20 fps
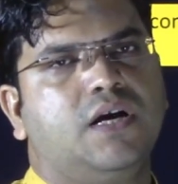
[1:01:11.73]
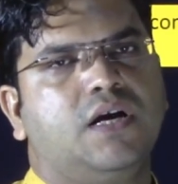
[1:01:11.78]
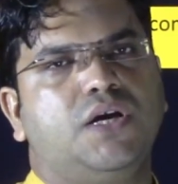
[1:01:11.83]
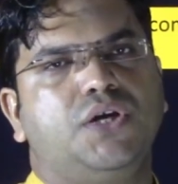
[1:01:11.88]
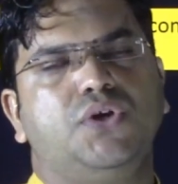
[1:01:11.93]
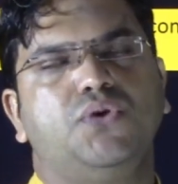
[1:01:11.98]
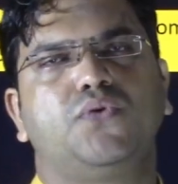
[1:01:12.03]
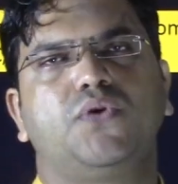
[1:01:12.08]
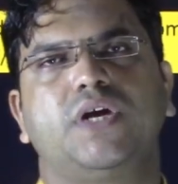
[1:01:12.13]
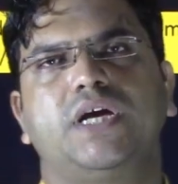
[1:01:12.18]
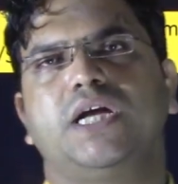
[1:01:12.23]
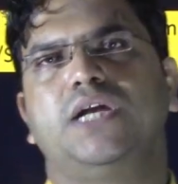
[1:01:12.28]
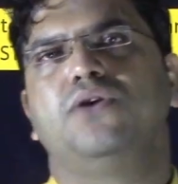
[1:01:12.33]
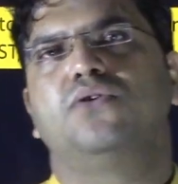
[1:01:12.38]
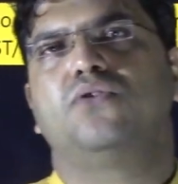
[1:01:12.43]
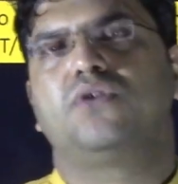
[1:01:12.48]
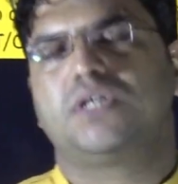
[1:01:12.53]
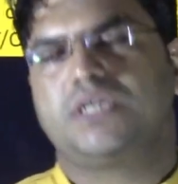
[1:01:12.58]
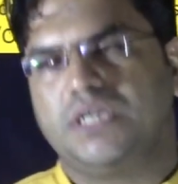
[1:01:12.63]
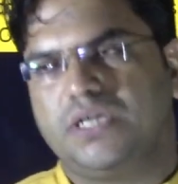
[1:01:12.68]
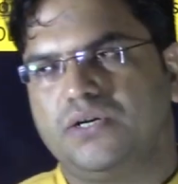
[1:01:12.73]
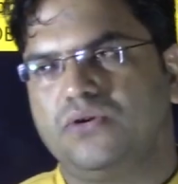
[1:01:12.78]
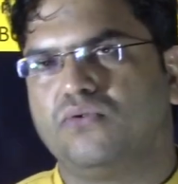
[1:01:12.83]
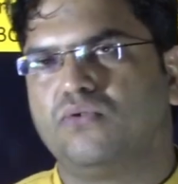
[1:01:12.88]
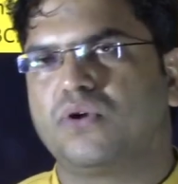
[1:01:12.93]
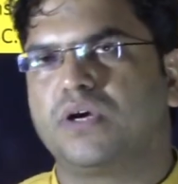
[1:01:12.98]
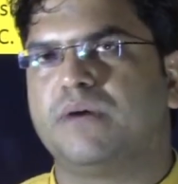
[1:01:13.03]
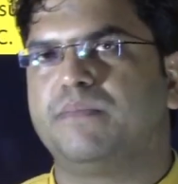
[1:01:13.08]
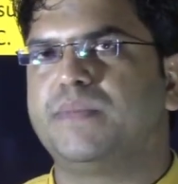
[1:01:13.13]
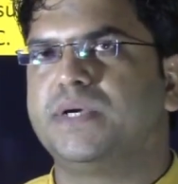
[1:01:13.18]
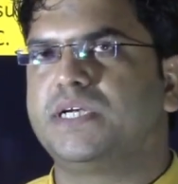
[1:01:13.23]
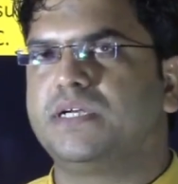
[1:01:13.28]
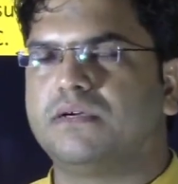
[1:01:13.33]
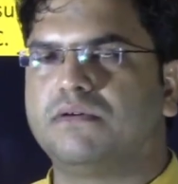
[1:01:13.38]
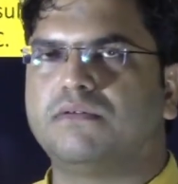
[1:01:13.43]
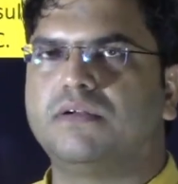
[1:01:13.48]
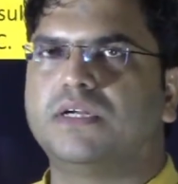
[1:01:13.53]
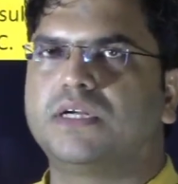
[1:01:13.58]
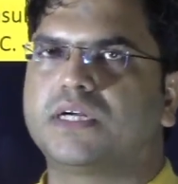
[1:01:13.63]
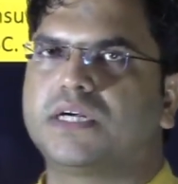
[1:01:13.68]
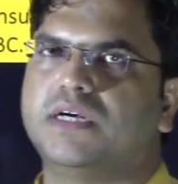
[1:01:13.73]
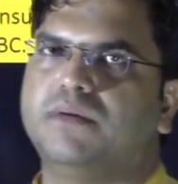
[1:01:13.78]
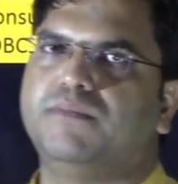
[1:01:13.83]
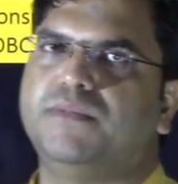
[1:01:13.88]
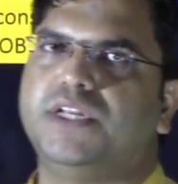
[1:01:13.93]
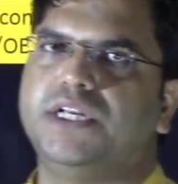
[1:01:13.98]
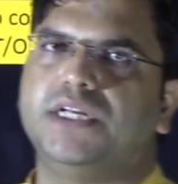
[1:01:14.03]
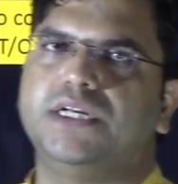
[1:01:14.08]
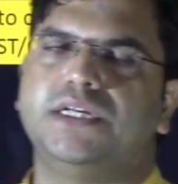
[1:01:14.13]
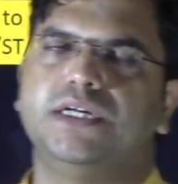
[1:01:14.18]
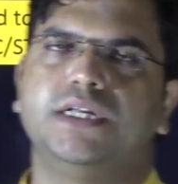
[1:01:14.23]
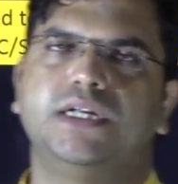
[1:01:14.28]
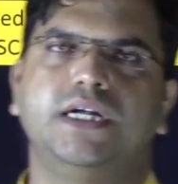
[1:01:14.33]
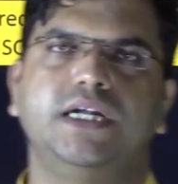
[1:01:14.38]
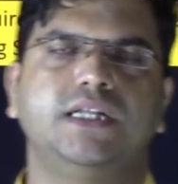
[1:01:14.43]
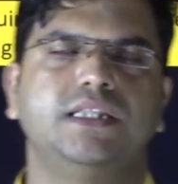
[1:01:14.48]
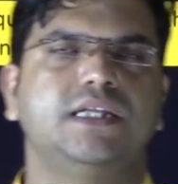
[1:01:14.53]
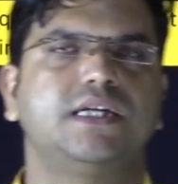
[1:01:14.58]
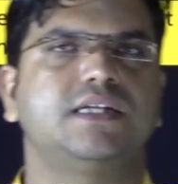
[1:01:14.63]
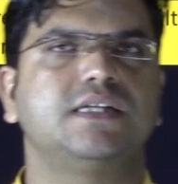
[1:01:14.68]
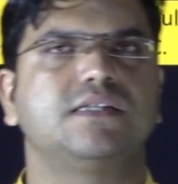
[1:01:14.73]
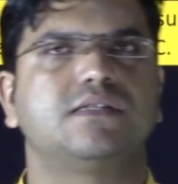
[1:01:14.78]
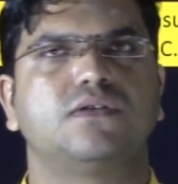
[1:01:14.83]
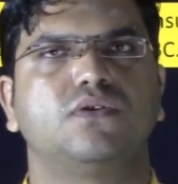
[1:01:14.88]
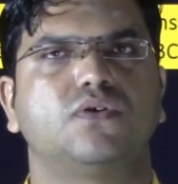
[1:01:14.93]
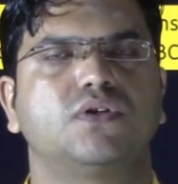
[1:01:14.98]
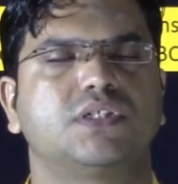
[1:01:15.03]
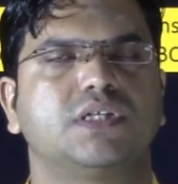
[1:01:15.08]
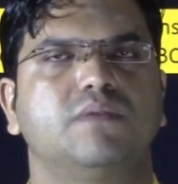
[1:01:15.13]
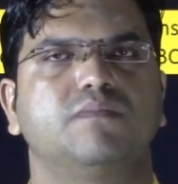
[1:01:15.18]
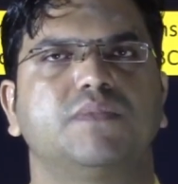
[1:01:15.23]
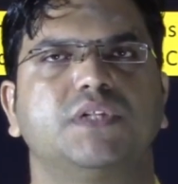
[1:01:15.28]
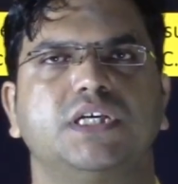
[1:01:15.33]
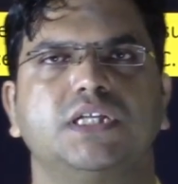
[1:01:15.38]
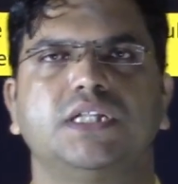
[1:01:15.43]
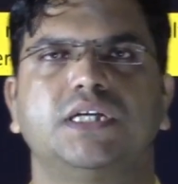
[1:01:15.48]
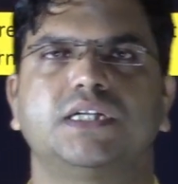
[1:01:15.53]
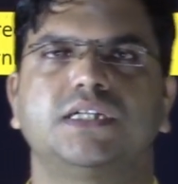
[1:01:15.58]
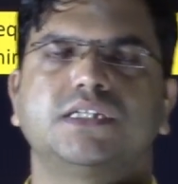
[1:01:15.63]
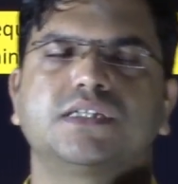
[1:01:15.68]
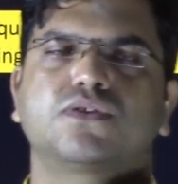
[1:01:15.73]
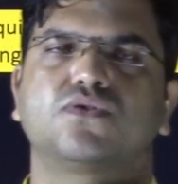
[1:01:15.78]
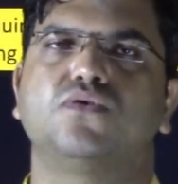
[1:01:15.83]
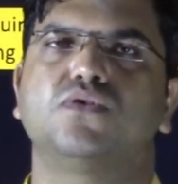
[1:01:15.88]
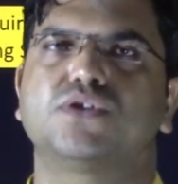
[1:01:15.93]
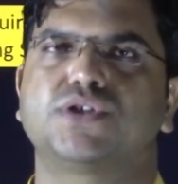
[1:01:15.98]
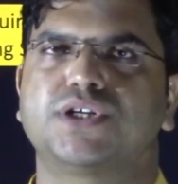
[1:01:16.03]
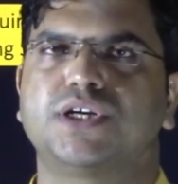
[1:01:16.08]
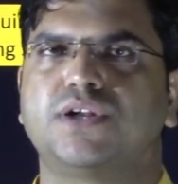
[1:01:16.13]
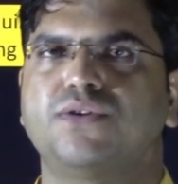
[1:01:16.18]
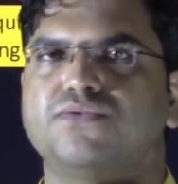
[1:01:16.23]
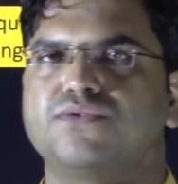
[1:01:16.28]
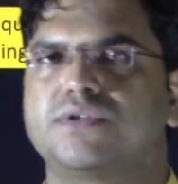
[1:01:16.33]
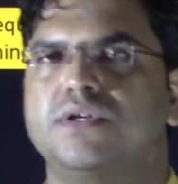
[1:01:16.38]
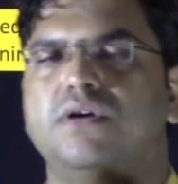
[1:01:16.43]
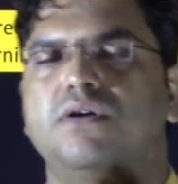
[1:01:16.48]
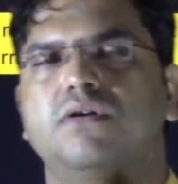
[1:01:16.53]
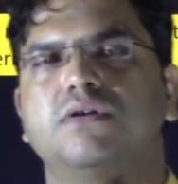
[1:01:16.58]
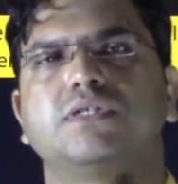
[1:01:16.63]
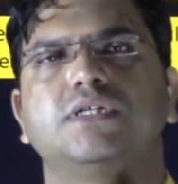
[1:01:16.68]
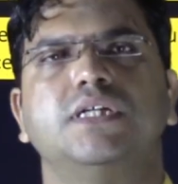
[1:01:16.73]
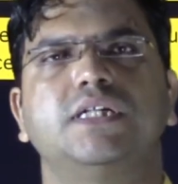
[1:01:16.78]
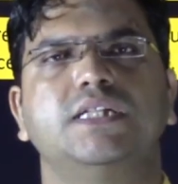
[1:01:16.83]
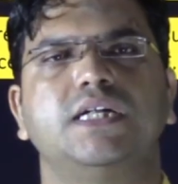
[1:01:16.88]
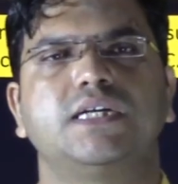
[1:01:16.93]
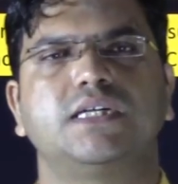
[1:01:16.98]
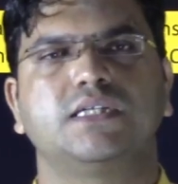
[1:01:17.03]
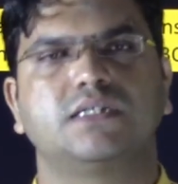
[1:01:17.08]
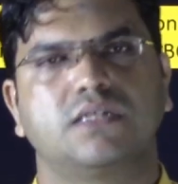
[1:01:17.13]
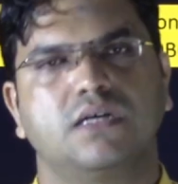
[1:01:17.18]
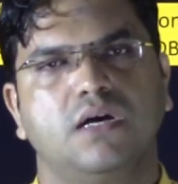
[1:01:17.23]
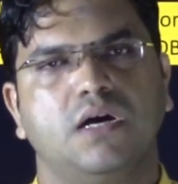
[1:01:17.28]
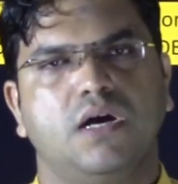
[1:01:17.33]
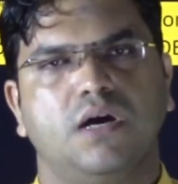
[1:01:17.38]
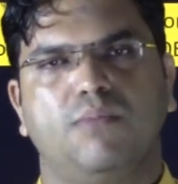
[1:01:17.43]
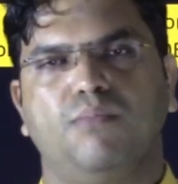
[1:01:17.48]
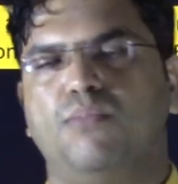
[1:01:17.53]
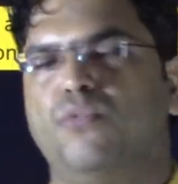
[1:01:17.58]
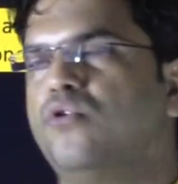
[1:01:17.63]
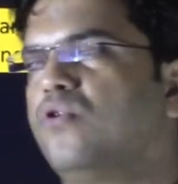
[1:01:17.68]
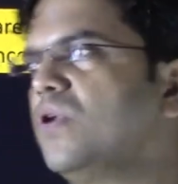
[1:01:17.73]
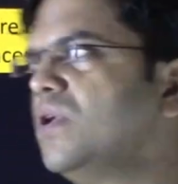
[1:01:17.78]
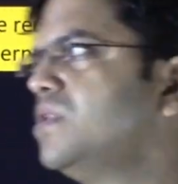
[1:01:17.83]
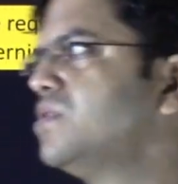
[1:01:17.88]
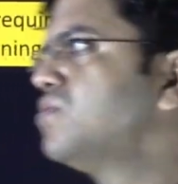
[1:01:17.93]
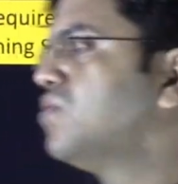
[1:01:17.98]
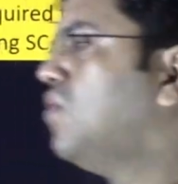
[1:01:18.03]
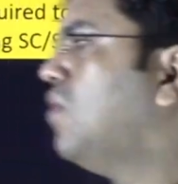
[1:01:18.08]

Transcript: You cannot ignore a particular community, right? That is not something that is constitutional, or that is moral. So